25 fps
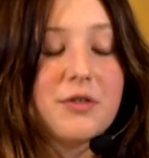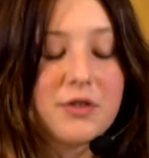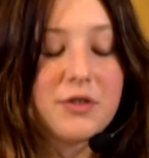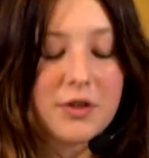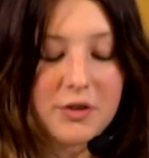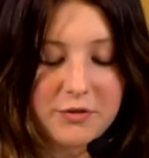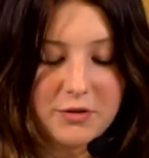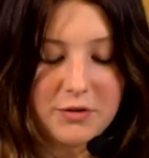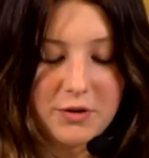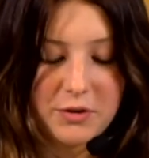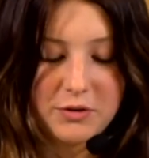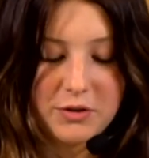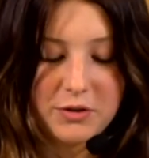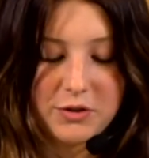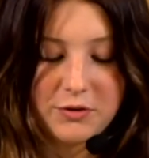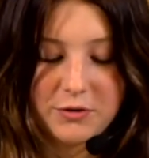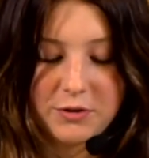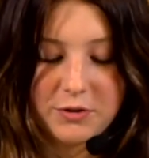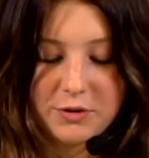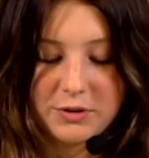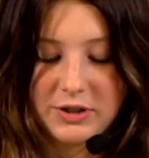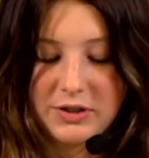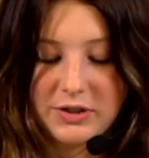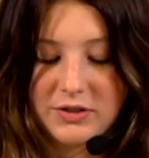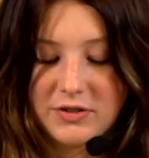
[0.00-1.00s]
off their phones
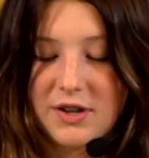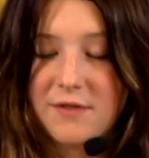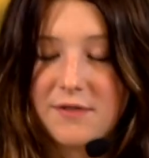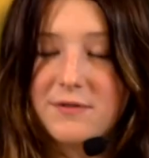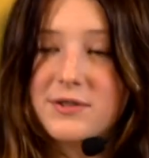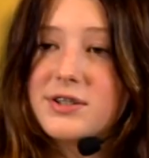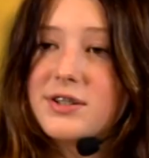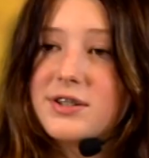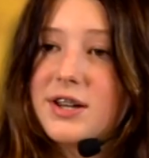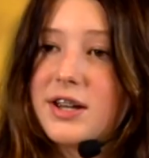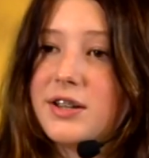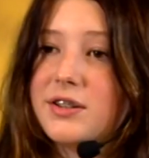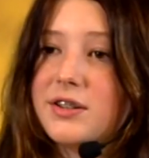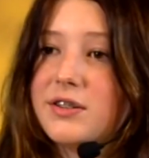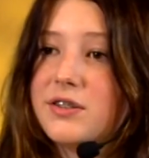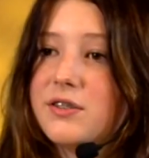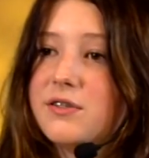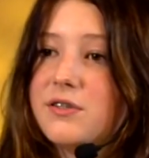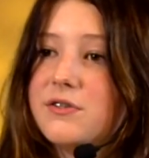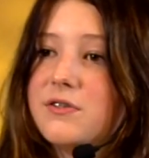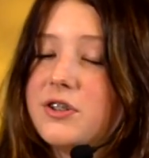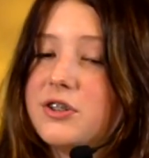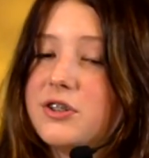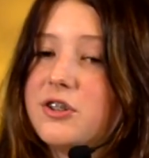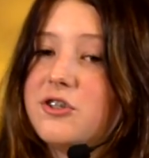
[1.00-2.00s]
for only seven
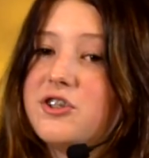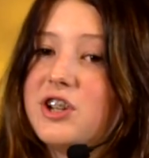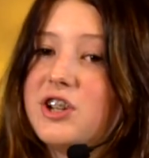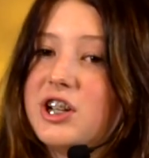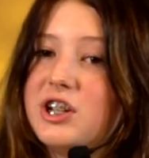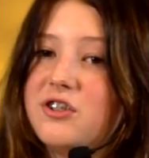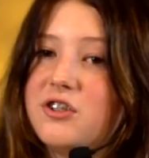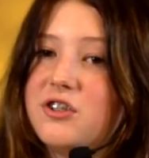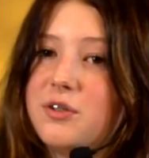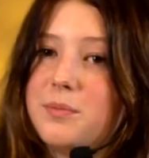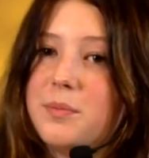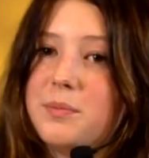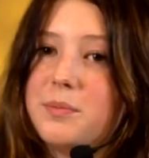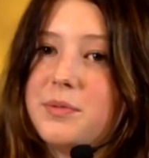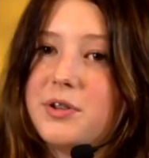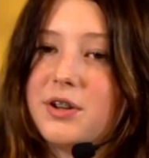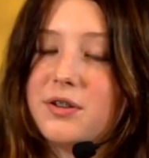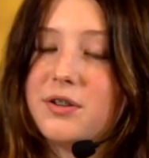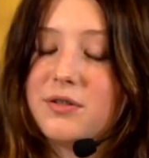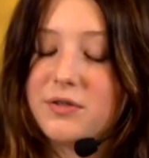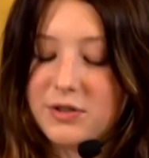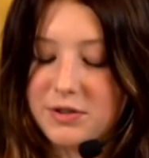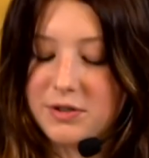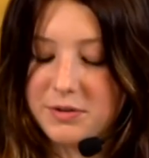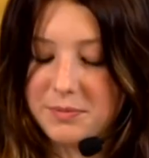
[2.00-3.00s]
days felt a change in
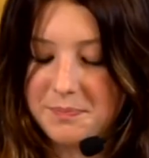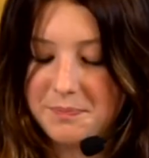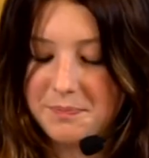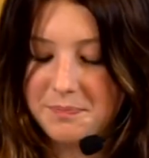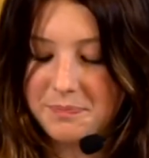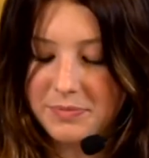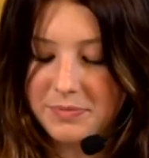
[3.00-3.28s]
themselves.